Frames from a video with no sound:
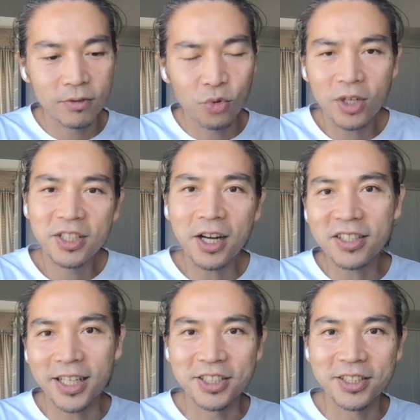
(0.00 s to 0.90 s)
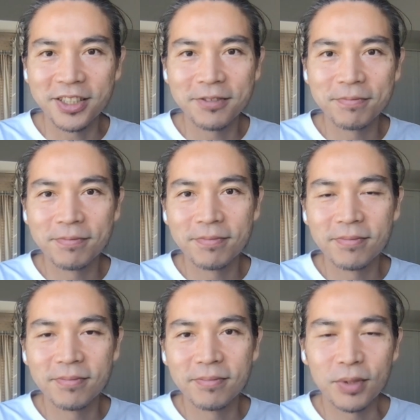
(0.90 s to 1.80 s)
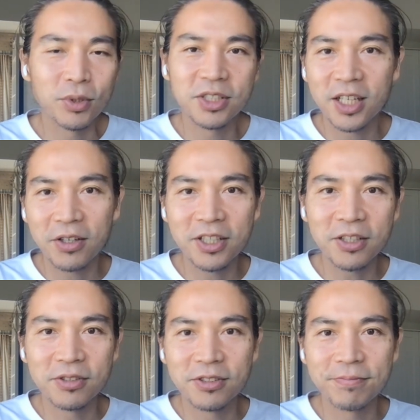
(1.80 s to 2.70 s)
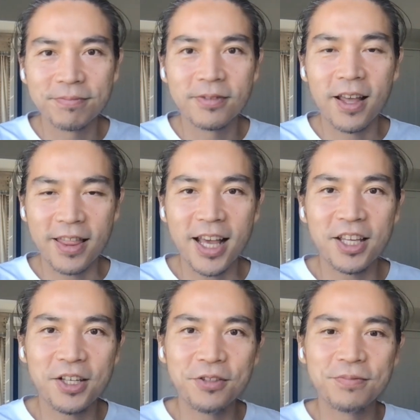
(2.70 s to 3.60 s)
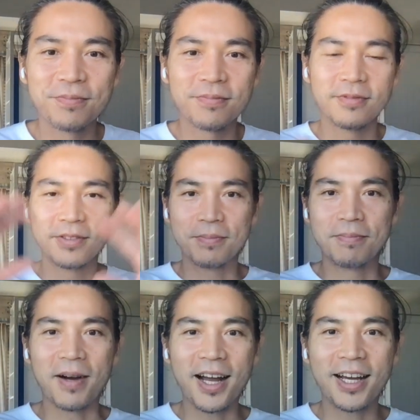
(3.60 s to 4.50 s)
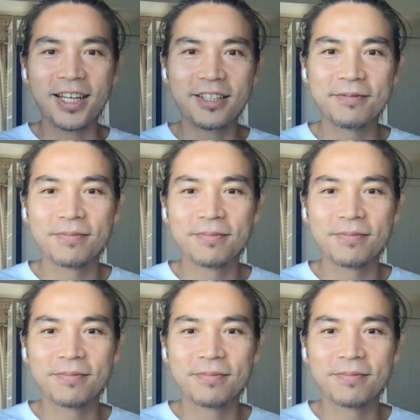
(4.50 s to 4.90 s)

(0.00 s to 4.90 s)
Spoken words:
Quite tired actually, but we'll see how it goes. Thank you. Bye.